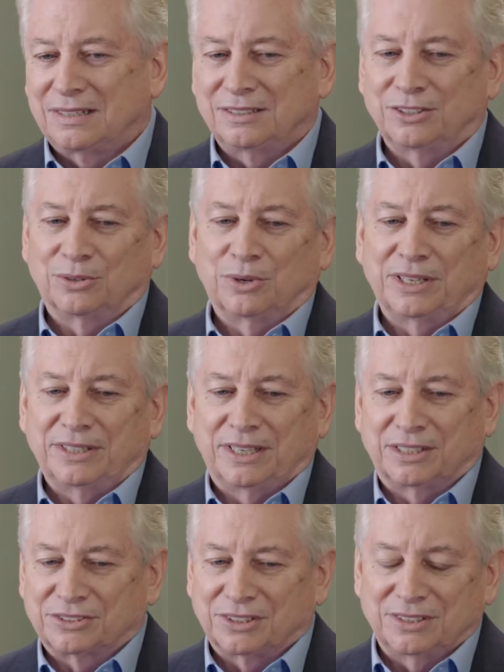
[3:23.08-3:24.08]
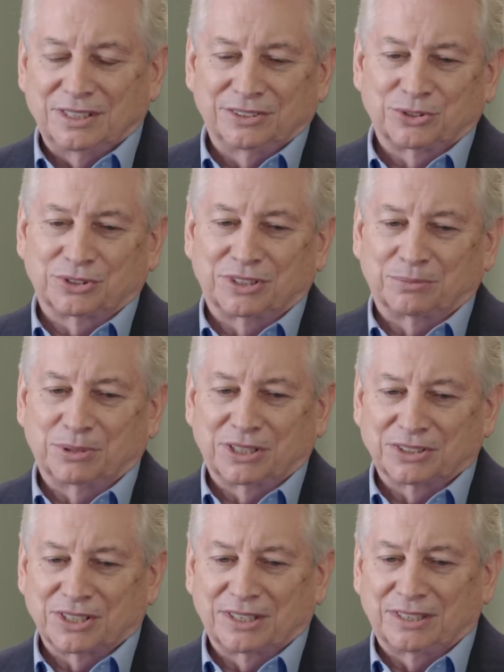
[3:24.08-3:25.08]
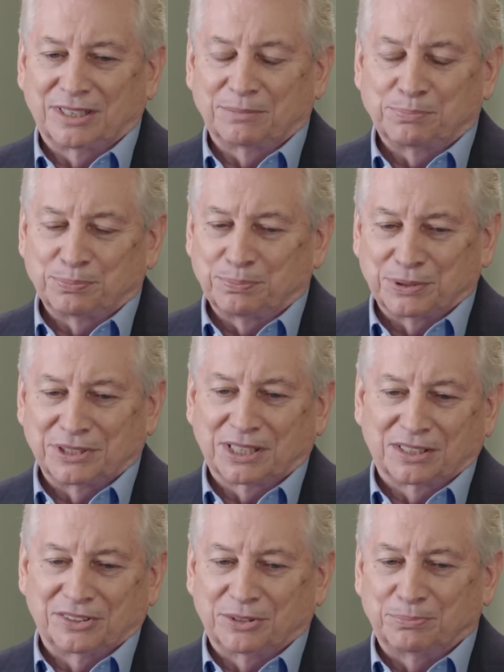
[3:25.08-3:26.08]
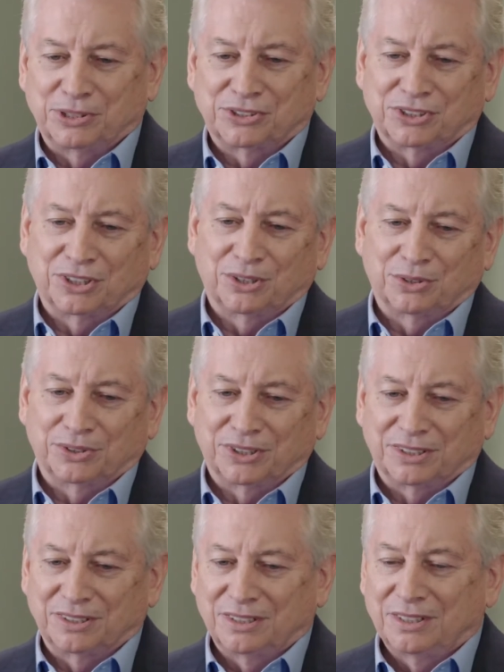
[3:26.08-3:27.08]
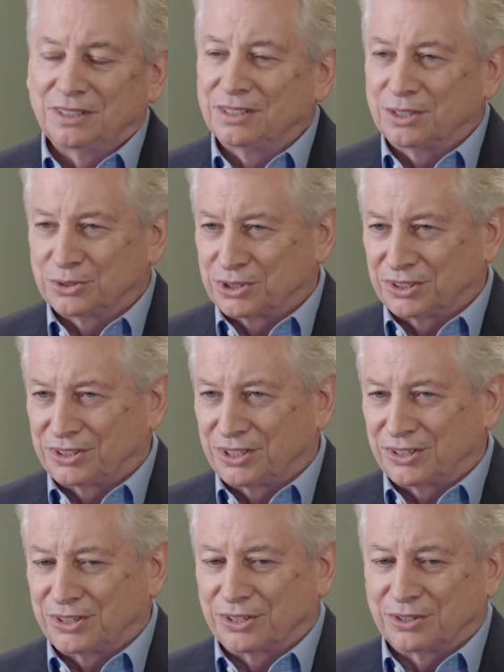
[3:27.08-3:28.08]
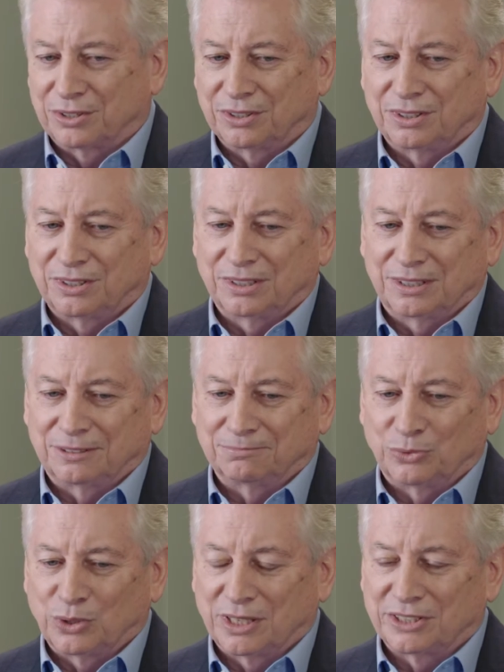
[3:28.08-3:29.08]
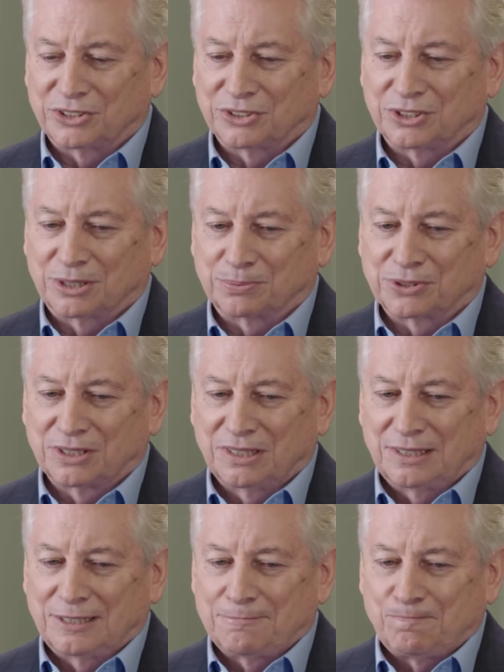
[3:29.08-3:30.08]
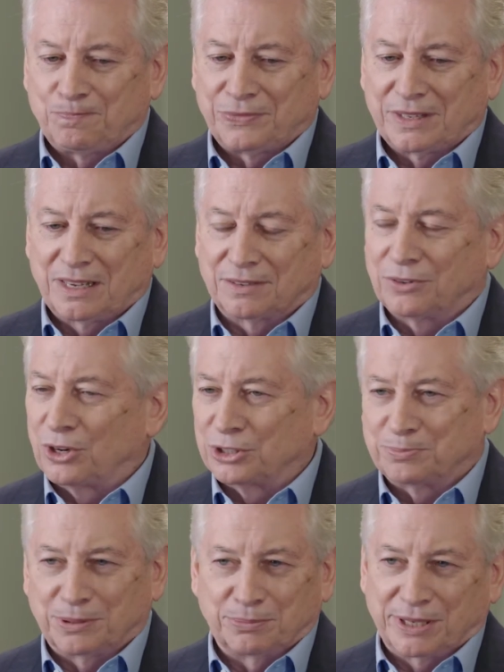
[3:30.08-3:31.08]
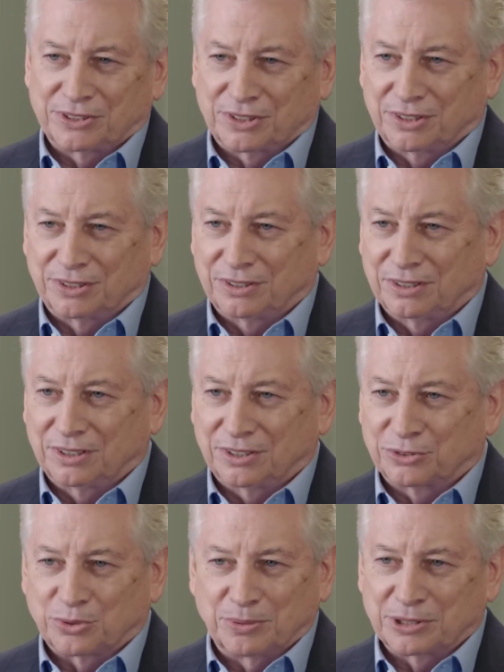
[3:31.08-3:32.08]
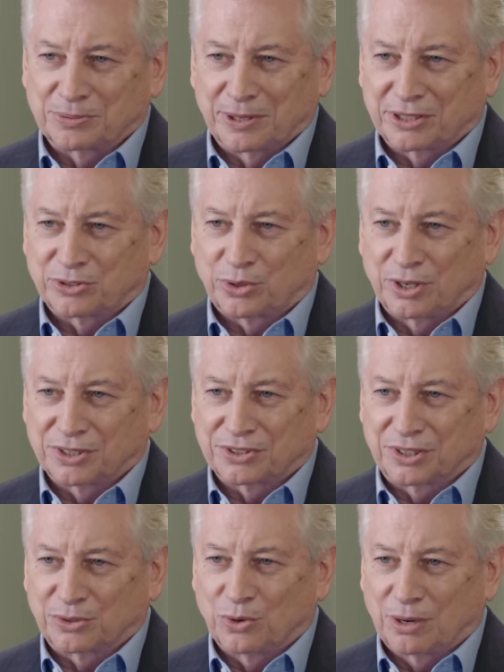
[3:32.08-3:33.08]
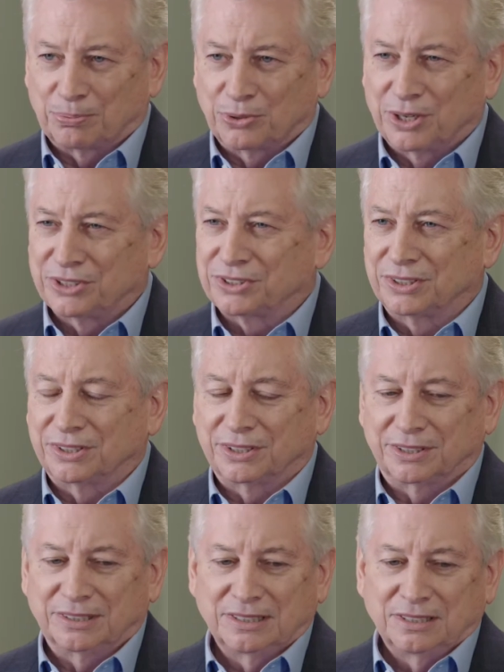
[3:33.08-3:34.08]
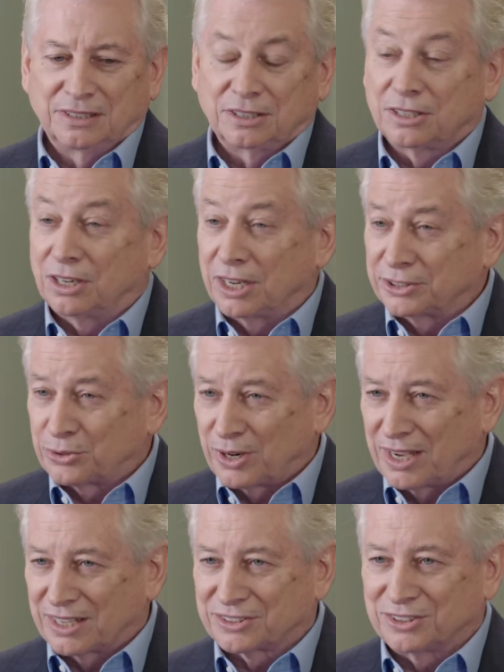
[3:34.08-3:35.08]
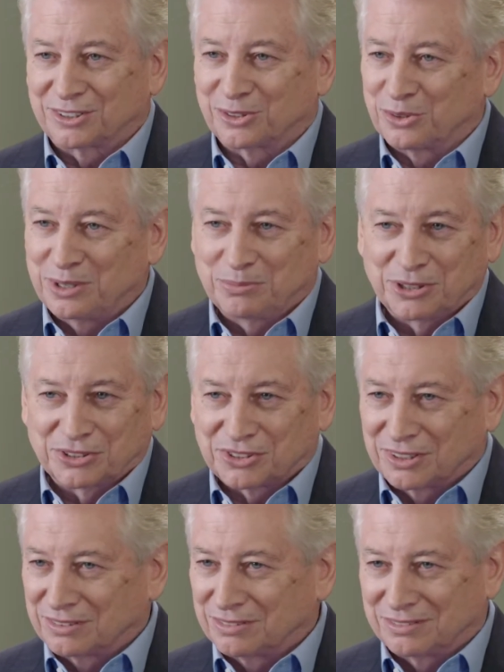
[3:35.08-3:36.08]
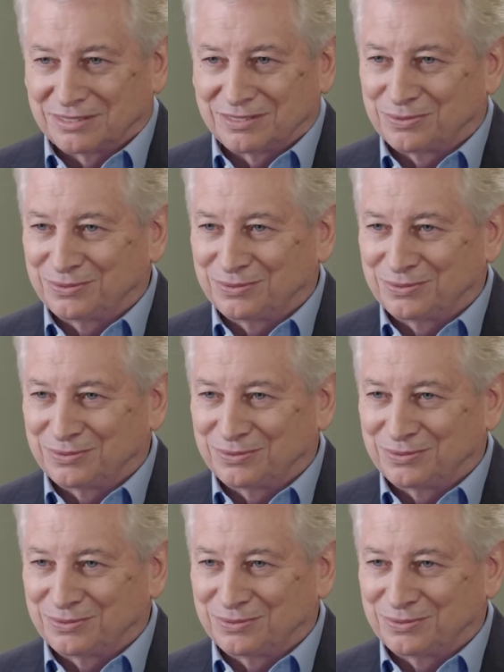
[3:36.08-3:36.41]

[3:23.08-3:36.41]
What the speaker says: Right now it's interesting because I particularly the BCO and the ocean carrier relationships have always been based on a tremendous amount of trust and cooperation and contracts and agreements and,